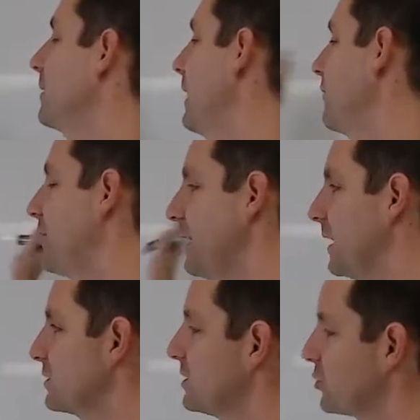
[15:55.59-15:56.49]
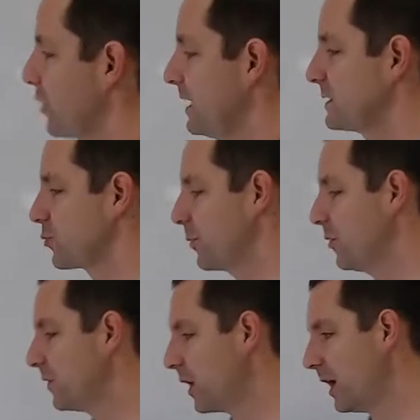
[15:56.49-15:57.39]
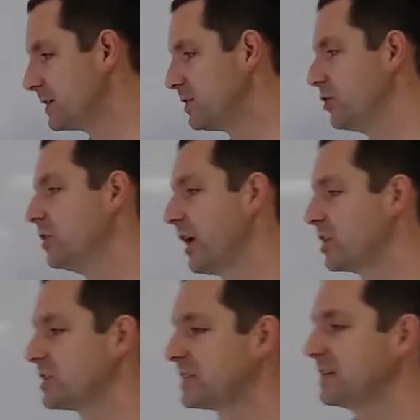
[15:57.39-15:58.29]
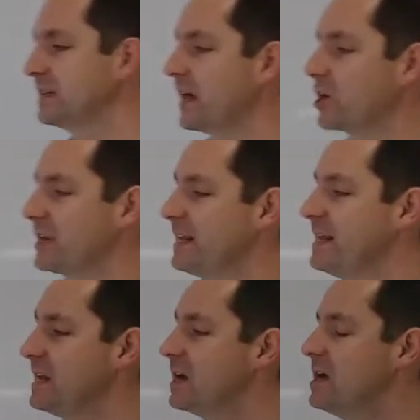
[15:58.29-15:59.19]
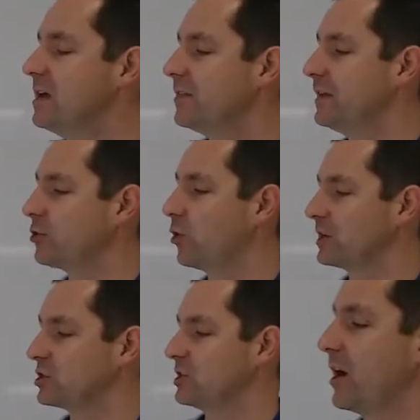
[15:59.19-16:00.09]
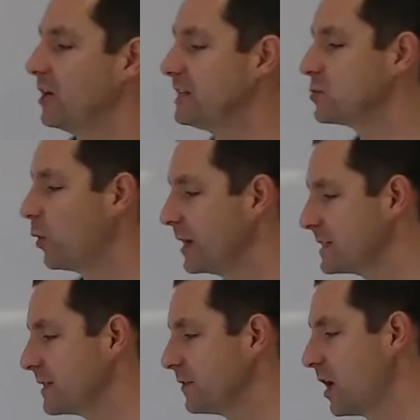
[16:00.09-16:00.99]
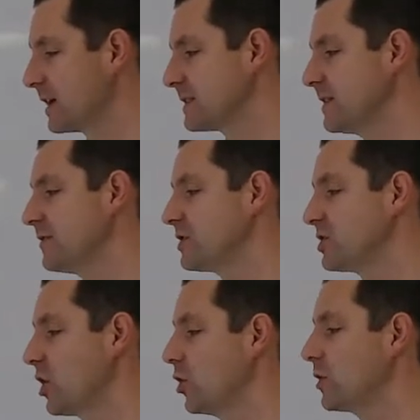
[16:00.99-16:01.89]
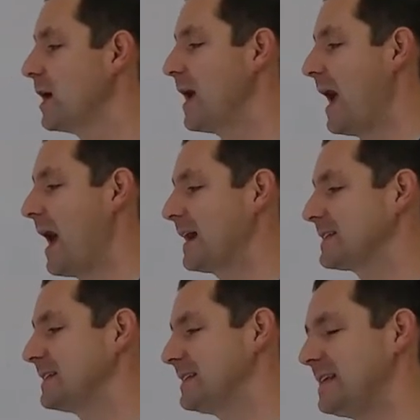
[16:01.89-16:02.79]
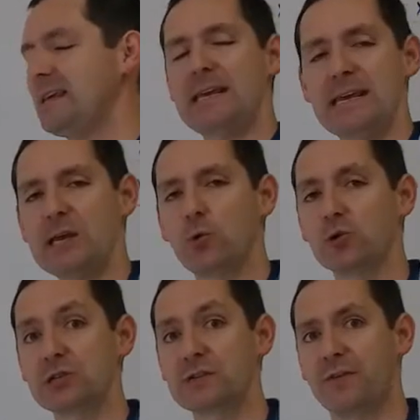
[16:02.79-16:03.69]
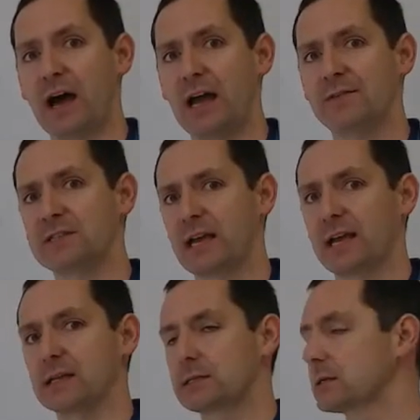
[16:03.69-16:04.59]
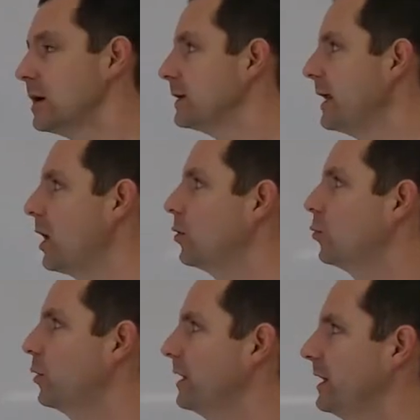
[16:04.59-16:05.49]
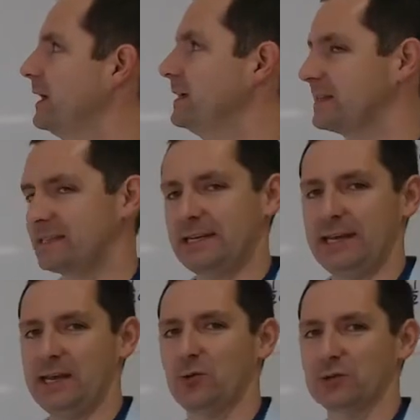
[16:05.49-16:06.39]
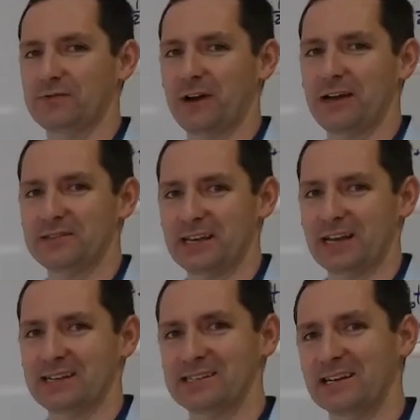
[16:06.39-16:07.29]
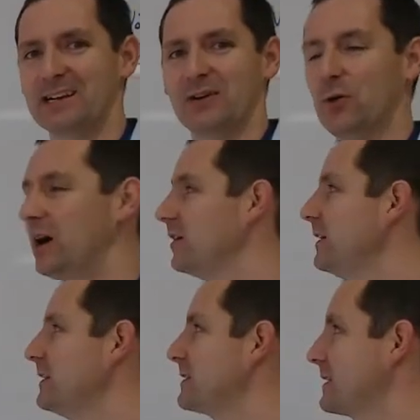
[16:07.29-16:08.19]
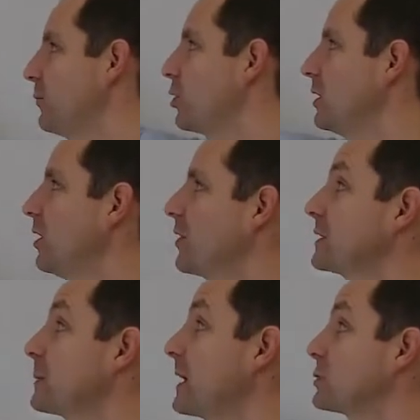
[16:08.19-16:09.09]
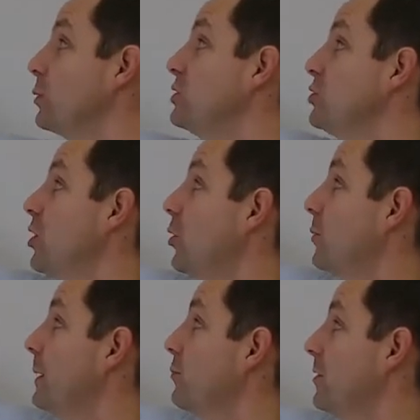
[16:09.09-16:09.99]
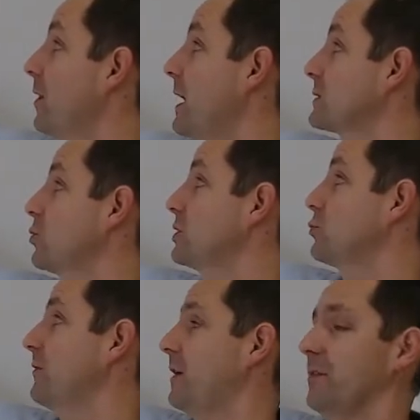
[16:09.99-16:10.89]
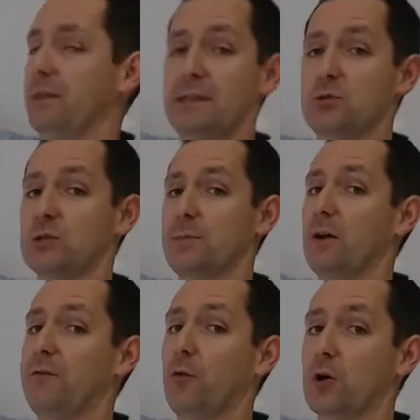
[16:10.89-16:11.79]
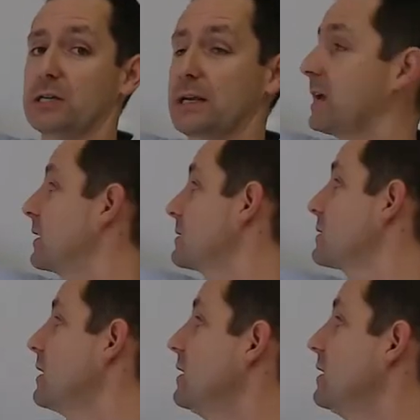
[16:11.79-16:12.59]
Everything else is erased. We're moving on to letter E. The question is, what is the velocity of the stone at t equals 5 seconds? Now, where is t equals 5 seconds? Well, it's somewhere along this path. We do know, remember in the last question we found that this was about 4 seconds.